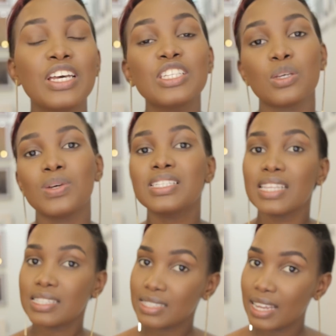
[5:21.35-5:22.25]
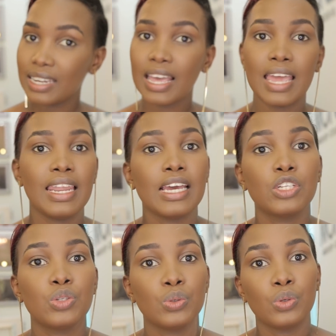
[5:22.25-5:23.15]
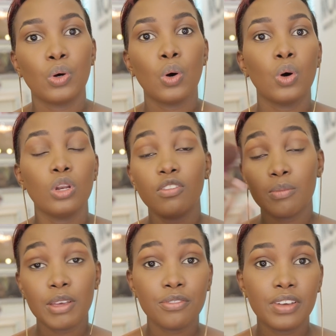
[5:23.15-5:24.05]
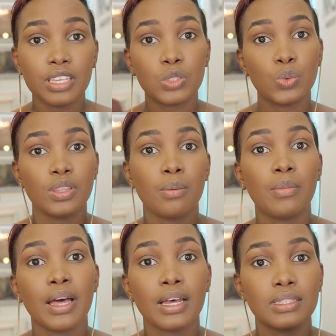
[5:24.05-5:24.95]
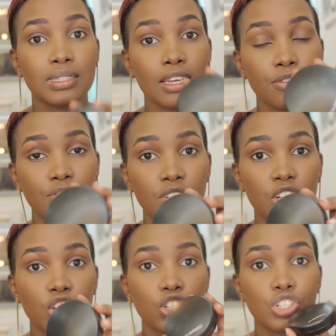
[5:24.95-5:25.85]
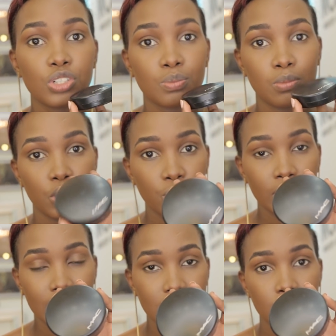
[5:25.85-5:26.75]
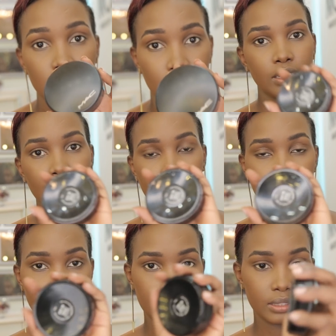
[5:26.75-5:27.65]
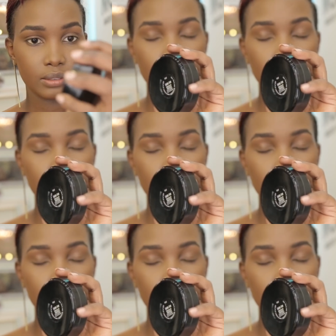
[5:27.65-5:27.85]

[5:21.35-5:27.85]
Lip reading: So once that's done, I like to go all over my face with a MAC Skin Finish Mineralized Dark Tan.